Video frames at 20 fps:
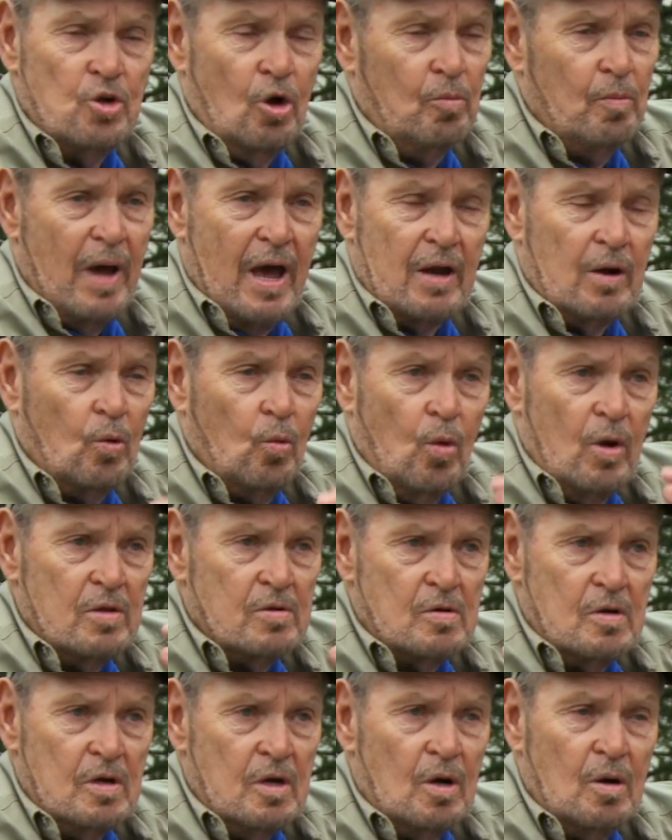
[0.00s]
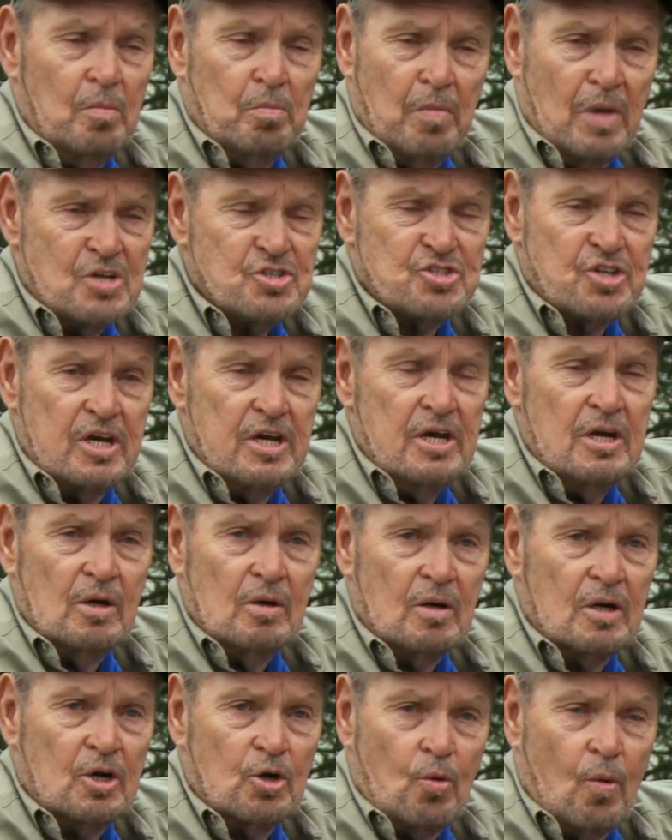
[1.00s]
no matter whether you're a muskie
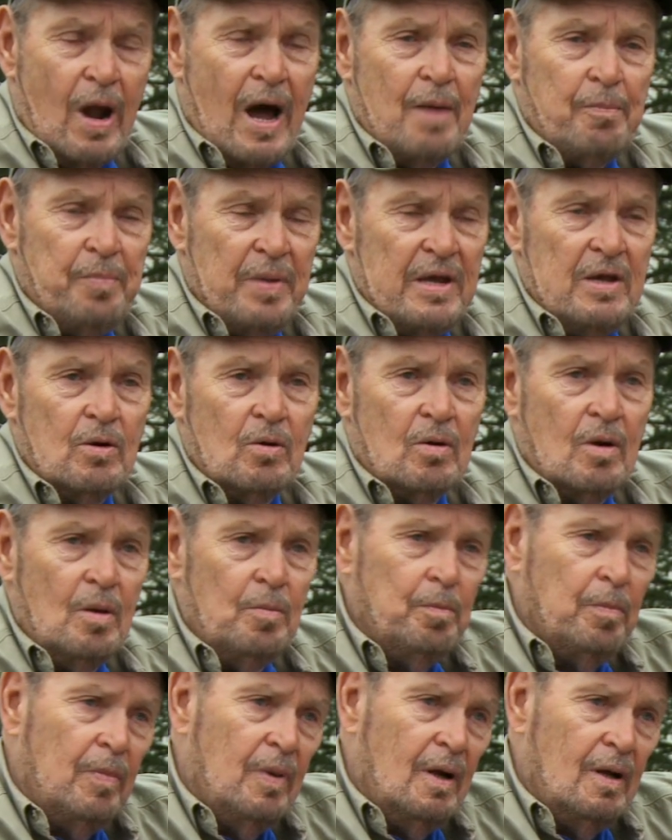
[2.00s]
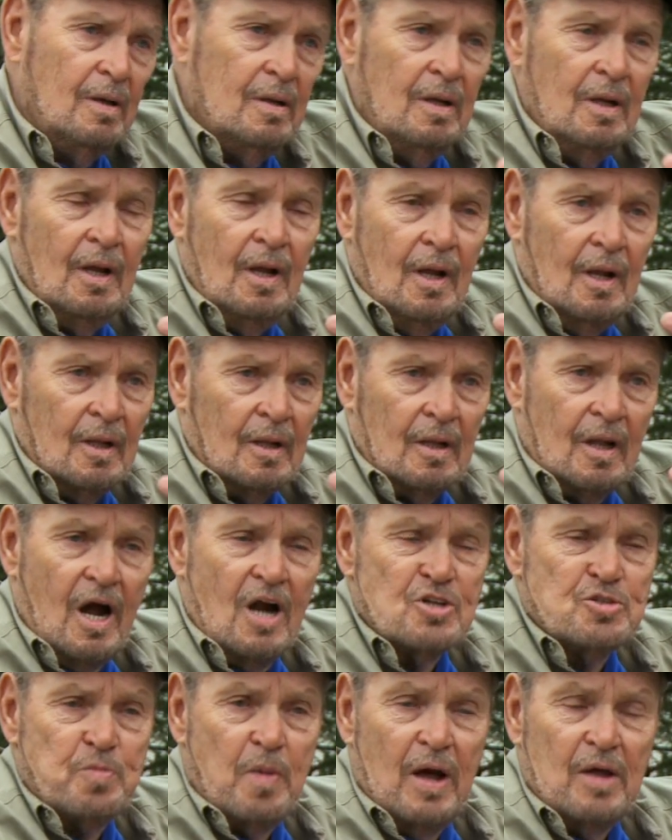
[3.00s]
or a crappie or a
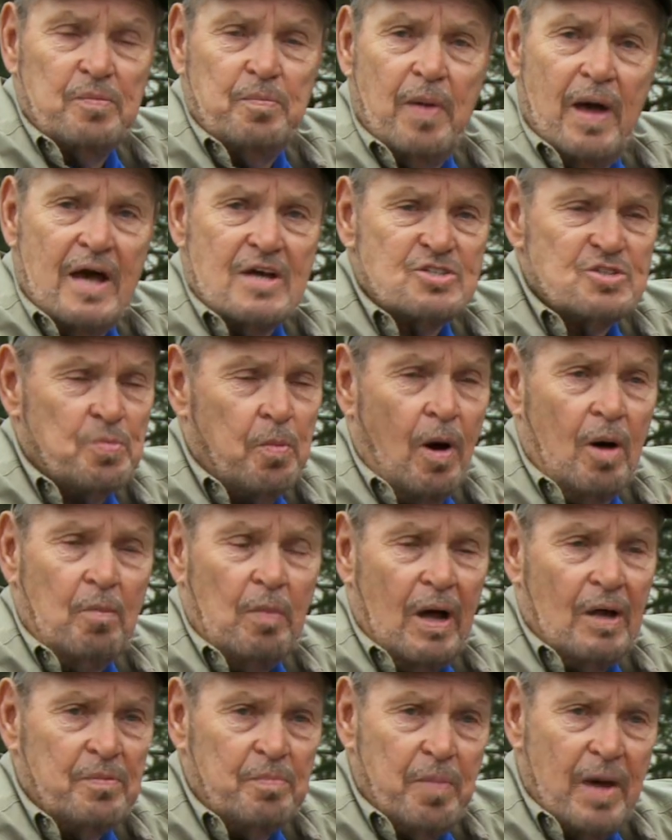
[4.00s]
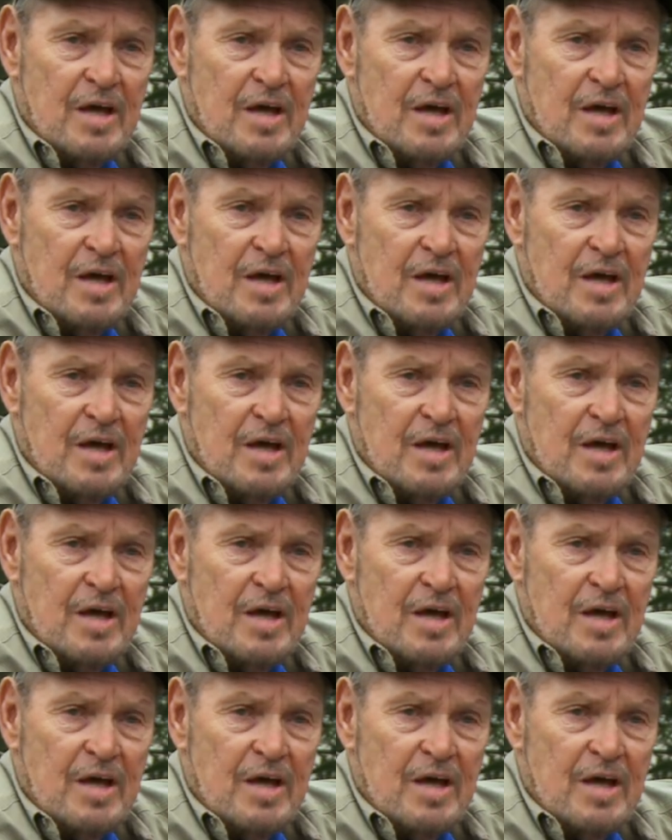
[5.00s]
largemouth bass, smallmouth